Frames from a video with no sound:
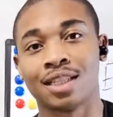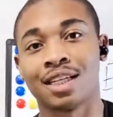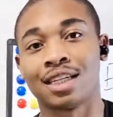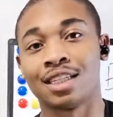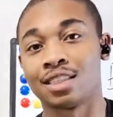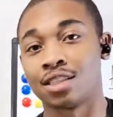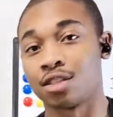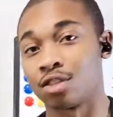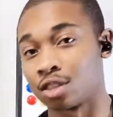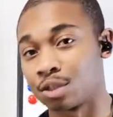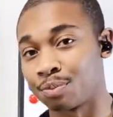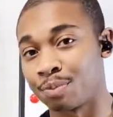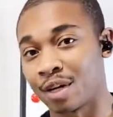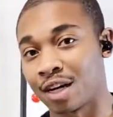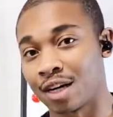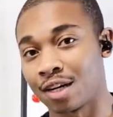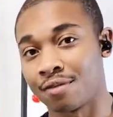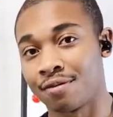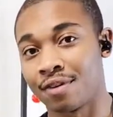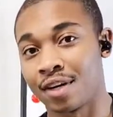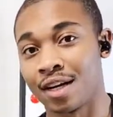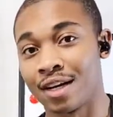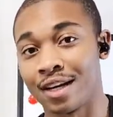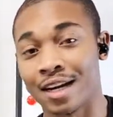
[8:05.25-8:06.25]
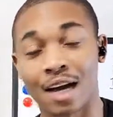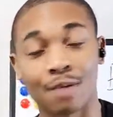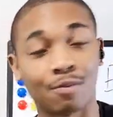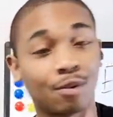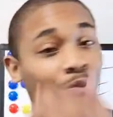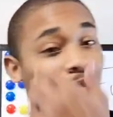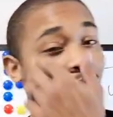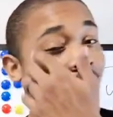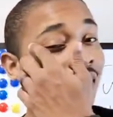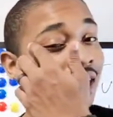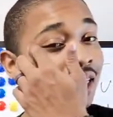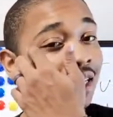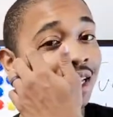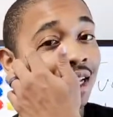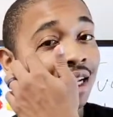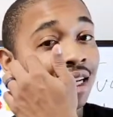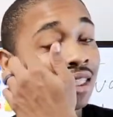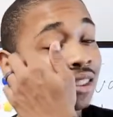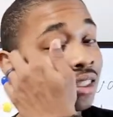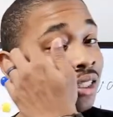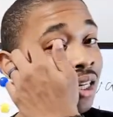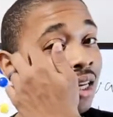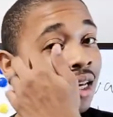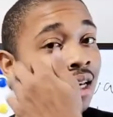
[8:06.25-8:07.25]
that is on Spotify and Apple
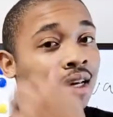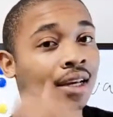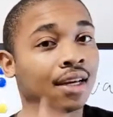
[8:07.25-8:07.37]
Podcasts.